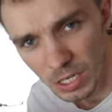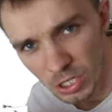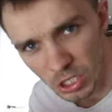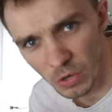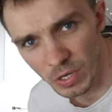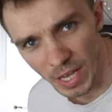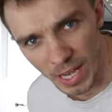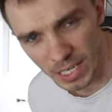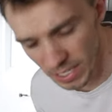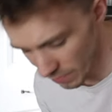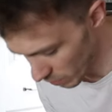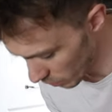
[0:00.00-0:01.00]
Sony
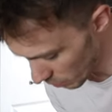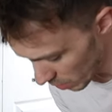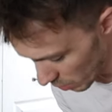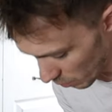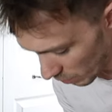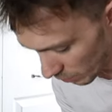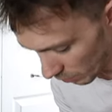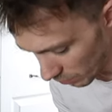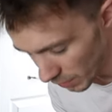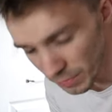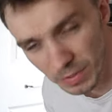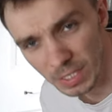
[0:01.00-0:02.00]
a7 III with a
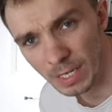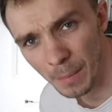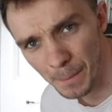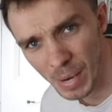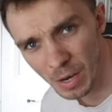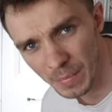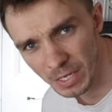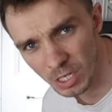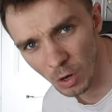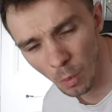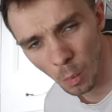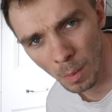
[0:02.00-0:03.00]
50mm